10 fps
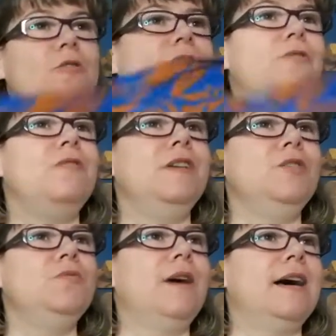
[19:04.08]
for
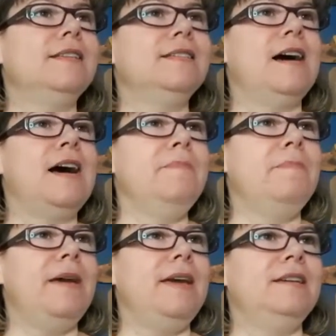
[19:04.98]
these ones I
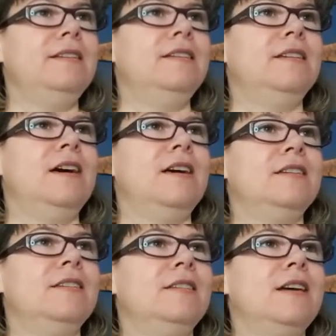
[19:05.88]
made
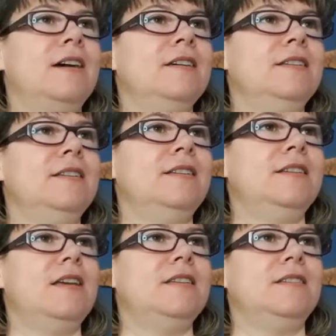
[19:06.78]

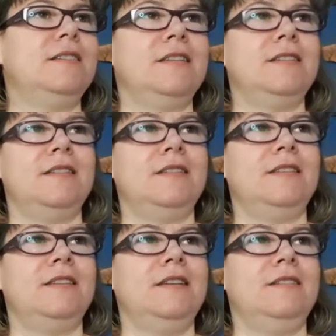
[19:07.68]
size
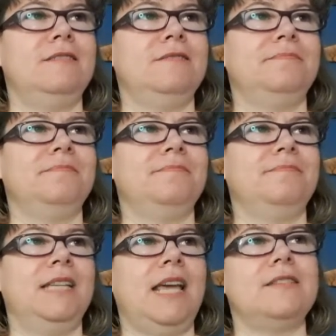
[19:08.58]
16.
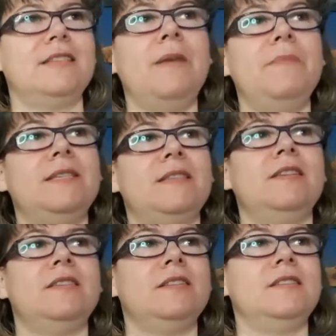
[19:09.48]
Yes, I made
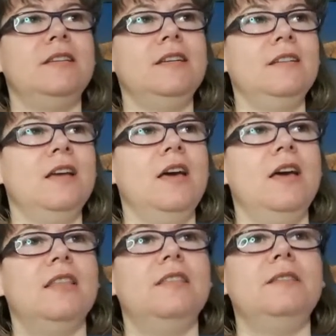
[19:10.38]
size 16.
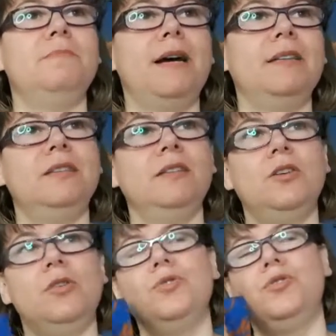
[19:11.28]
This pattern
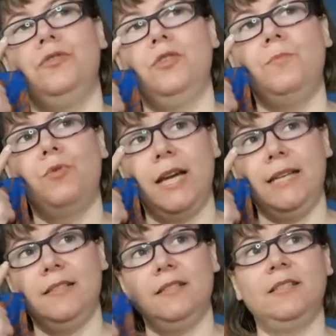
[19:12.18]
goes from
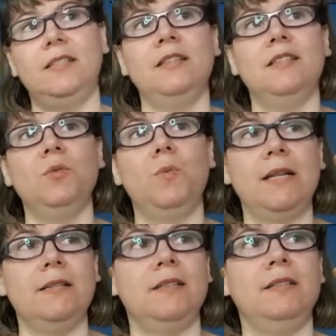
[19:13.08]
waist
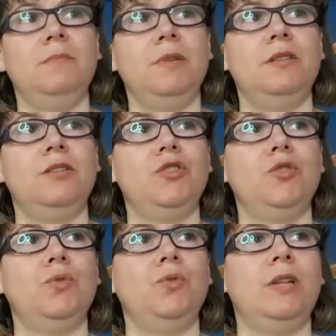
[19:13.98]
61
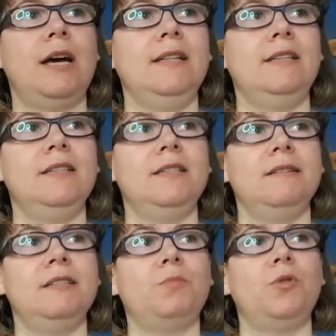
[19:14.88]
centimeters to
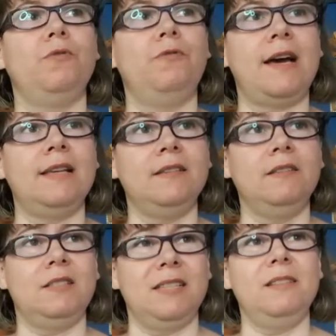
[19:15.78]

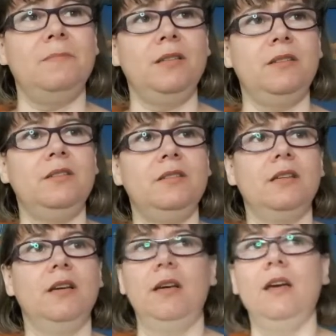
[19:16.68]
96.5 centimeters,
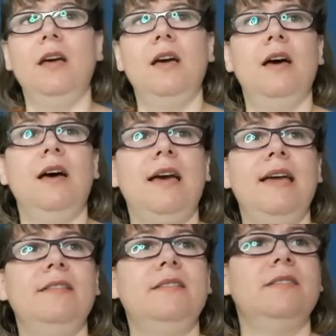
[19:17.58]

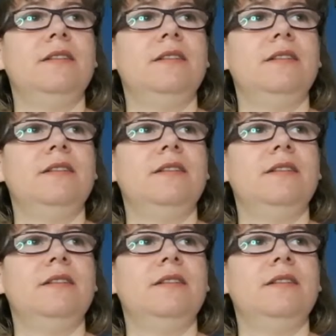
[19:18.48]
and